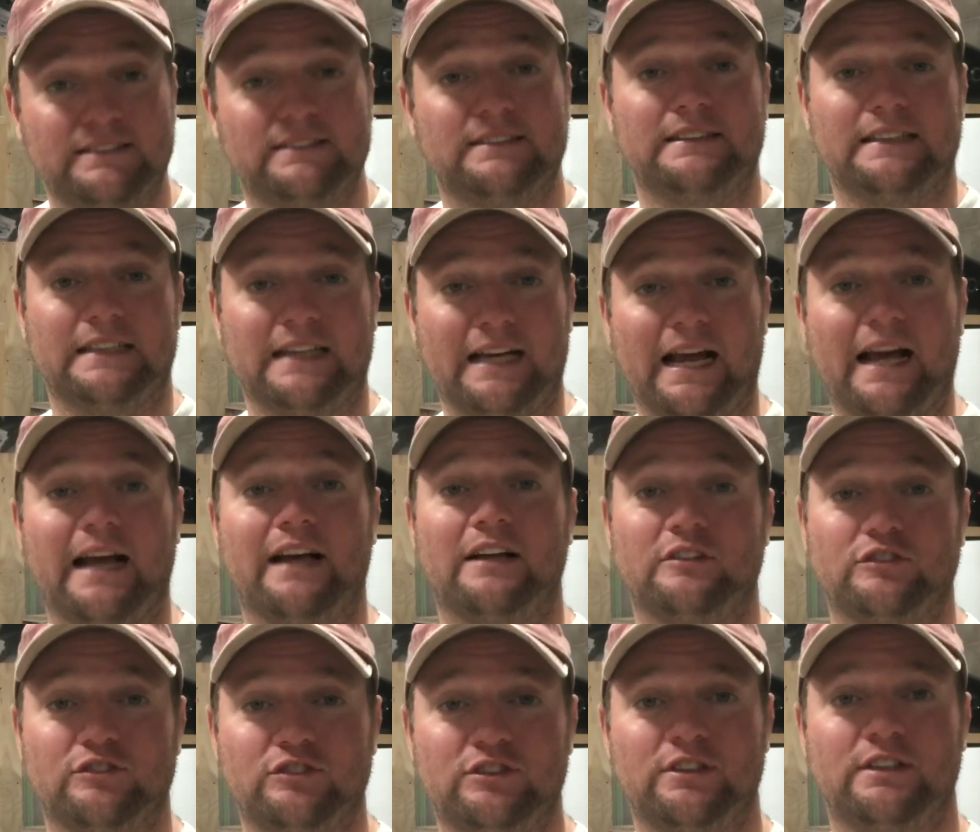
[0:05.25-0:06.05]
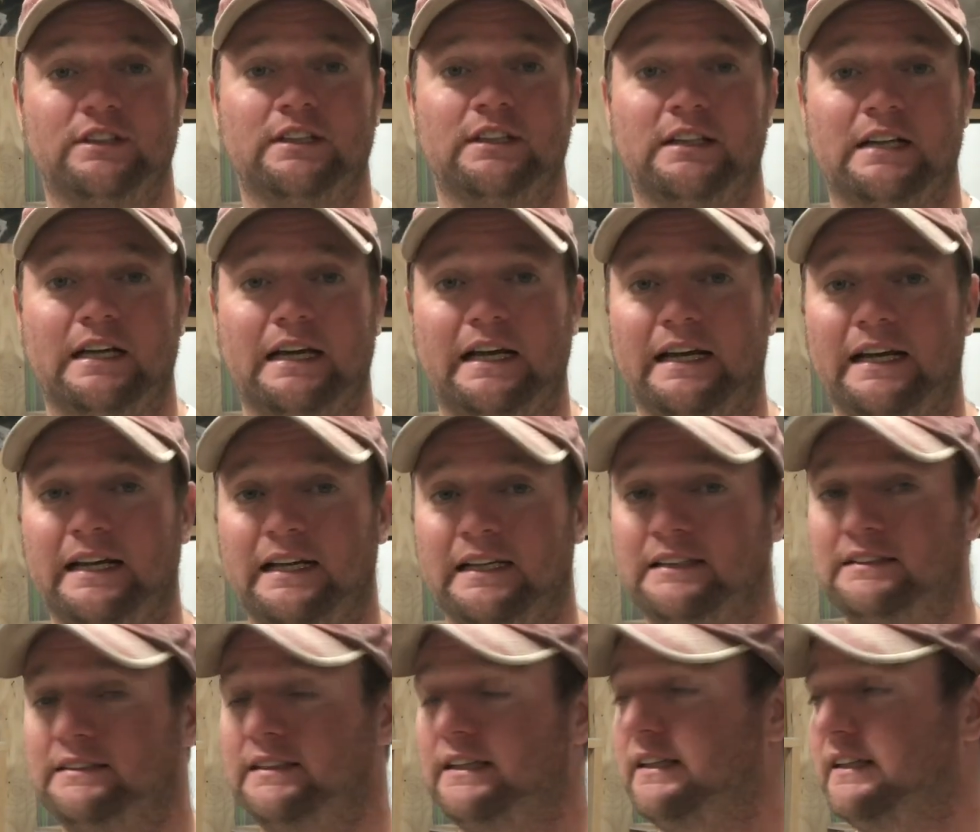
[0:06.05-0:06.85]
It has.
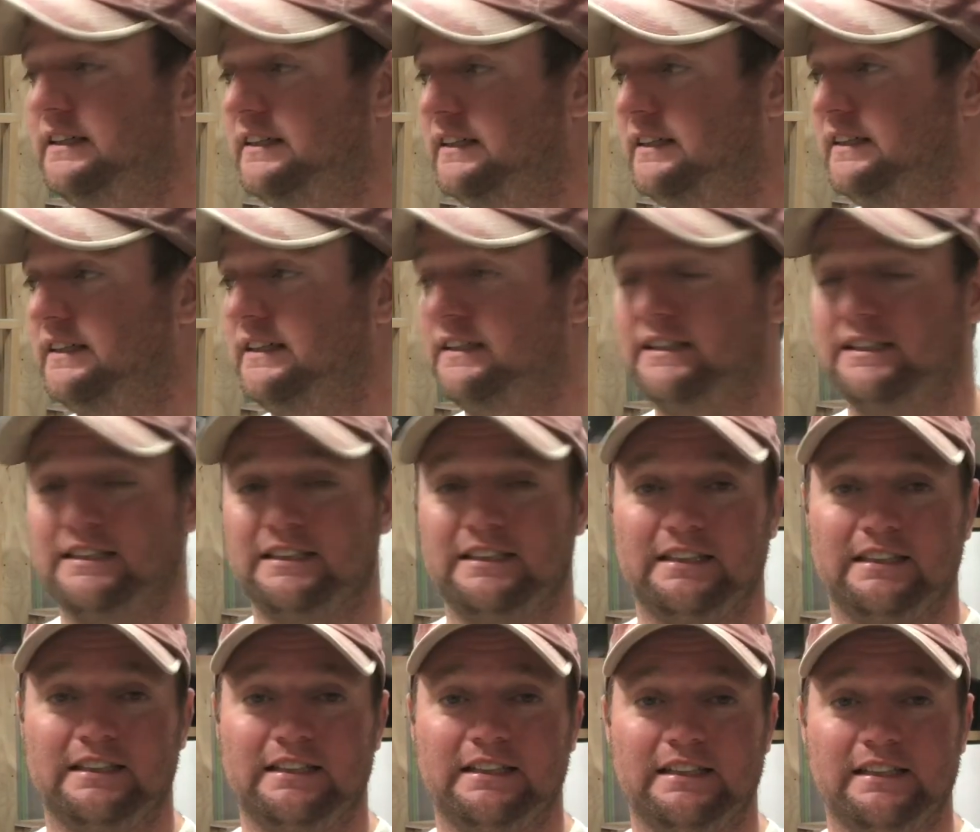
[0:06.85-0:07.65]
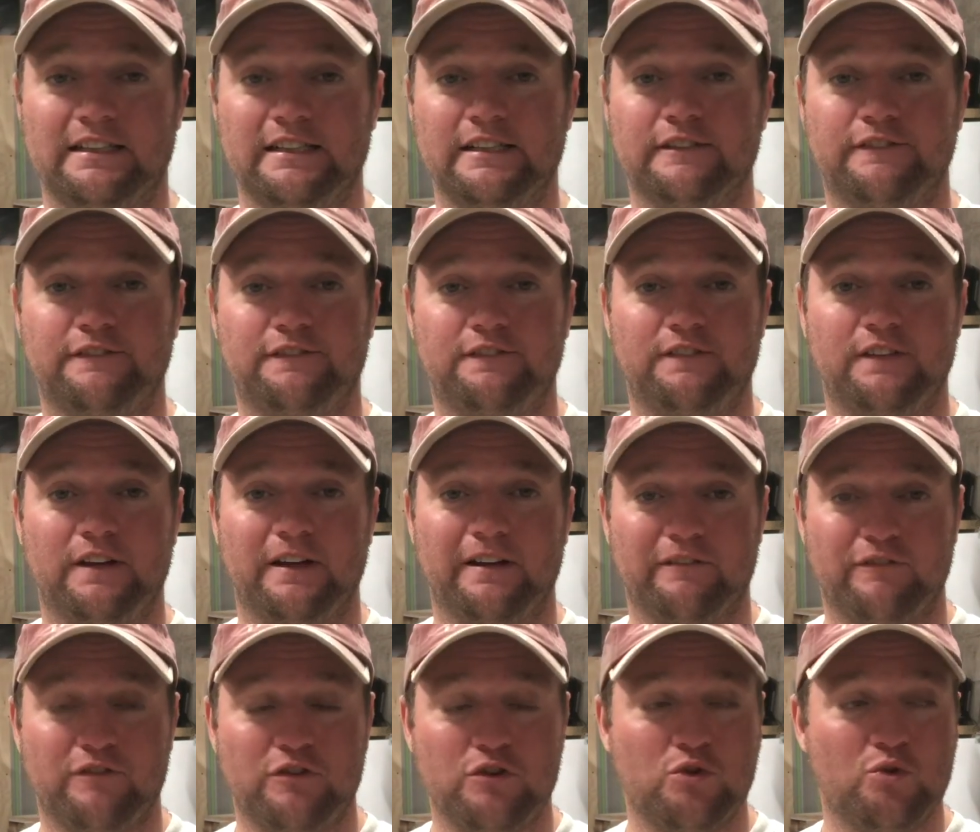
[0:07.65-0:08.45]
And
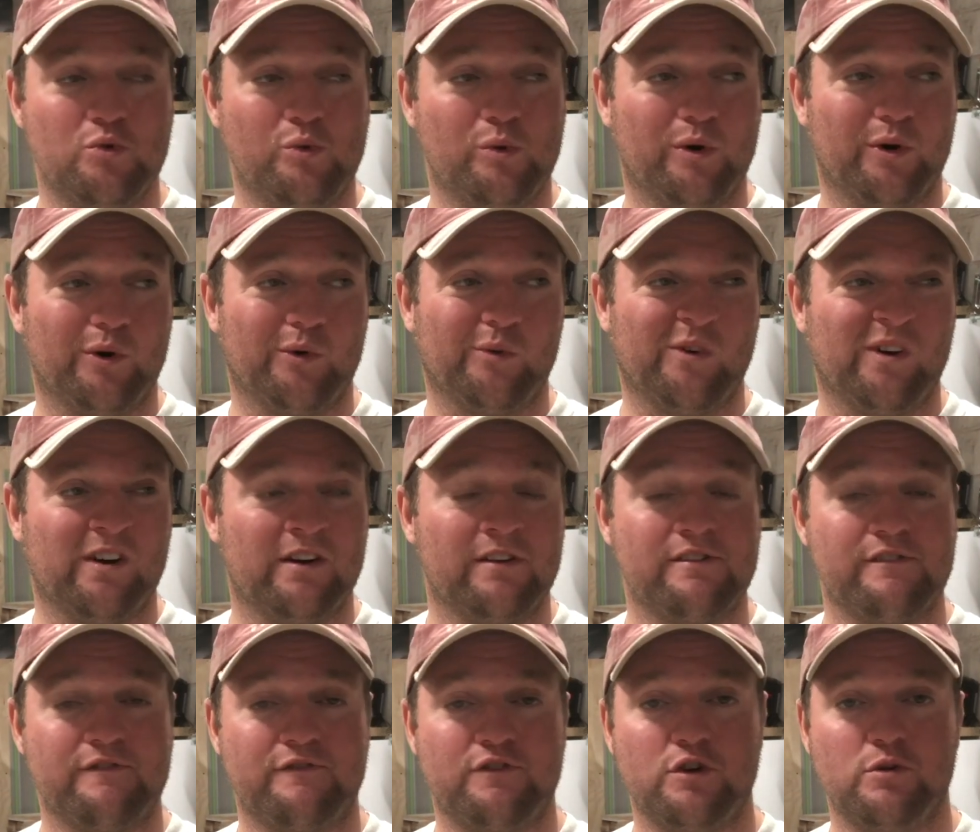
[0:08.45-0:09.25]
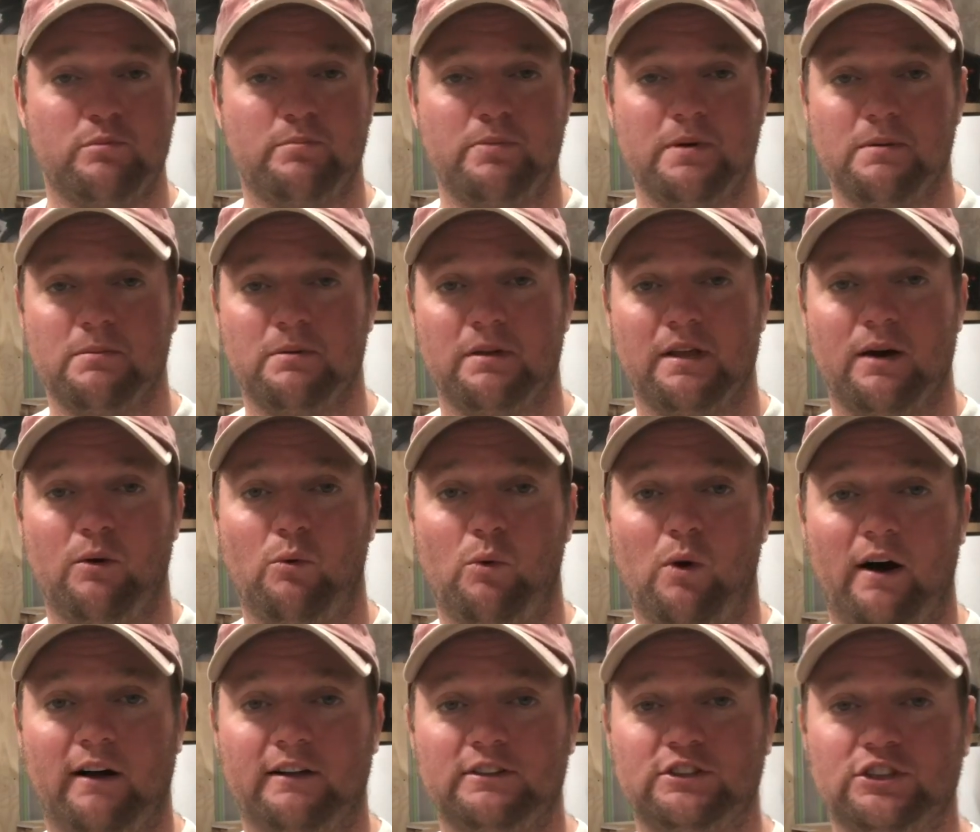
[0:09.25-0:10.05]
if you were one of the few people that
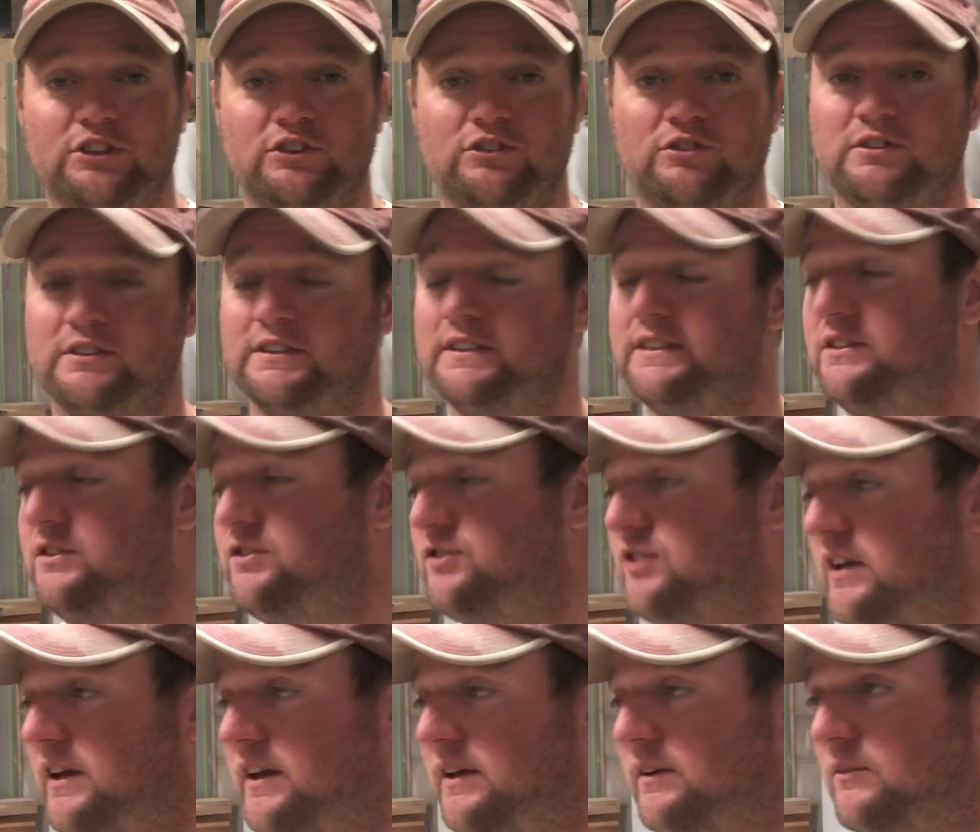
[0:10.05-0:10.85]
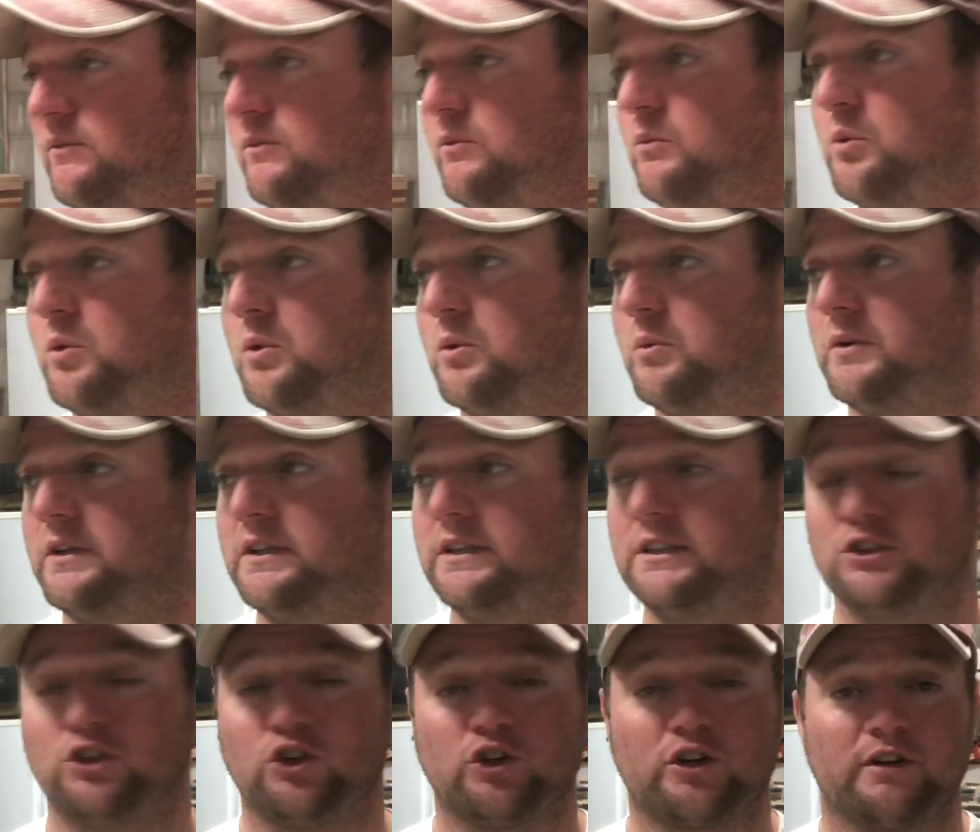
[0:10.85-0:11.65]
watches these and were really
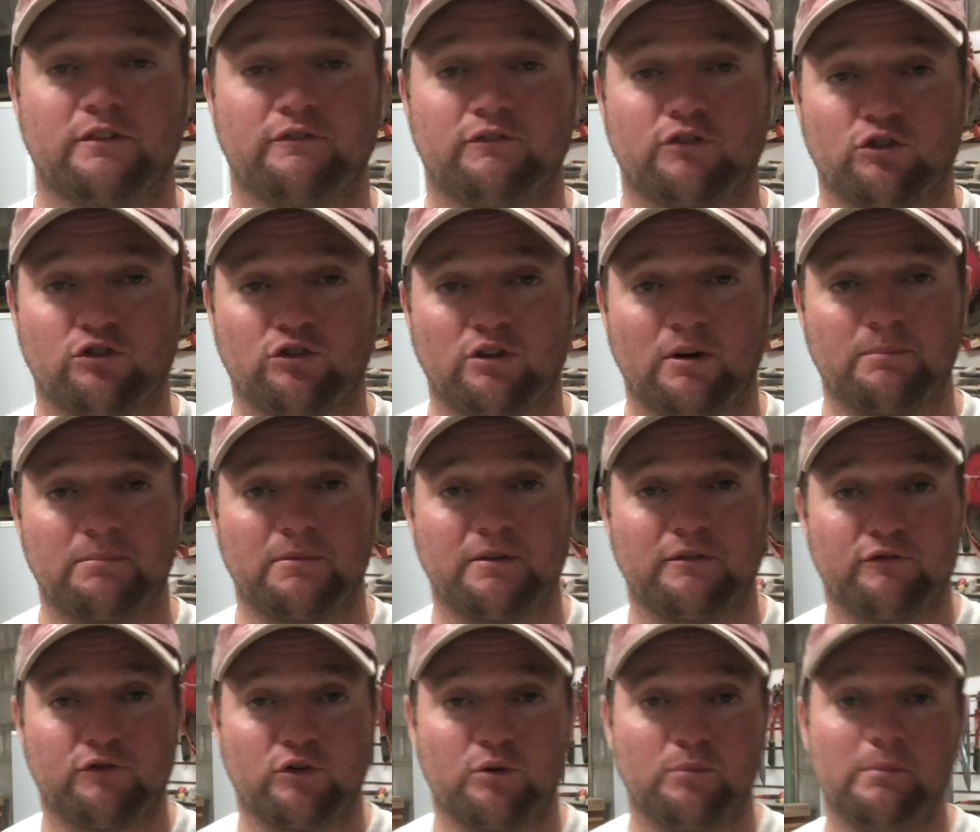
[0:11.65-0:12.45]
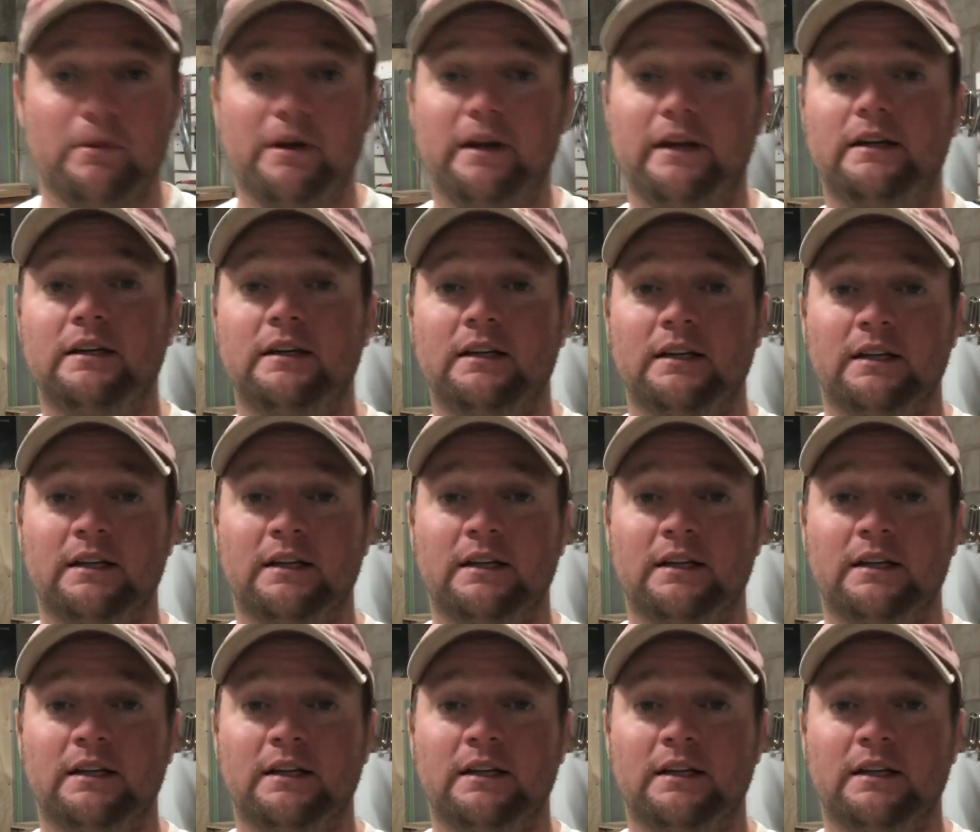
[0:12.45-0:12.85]
looking for something from me,